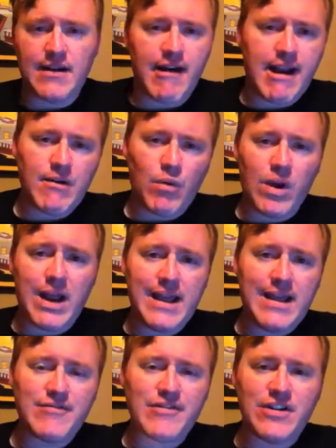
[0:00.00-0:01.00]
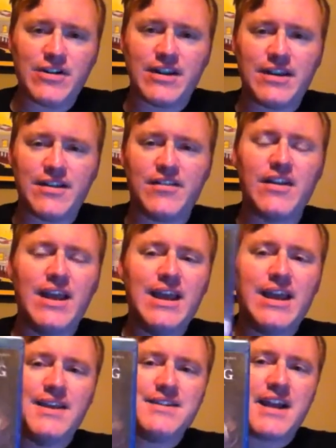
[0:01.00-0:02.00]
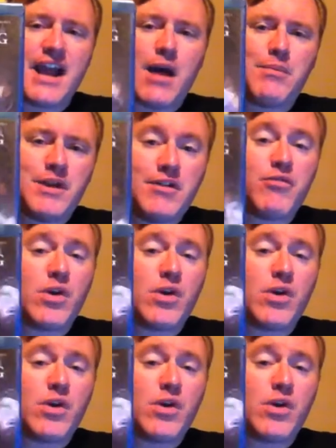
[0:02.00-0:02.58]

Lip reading: All right, what I have here, kids, is a copy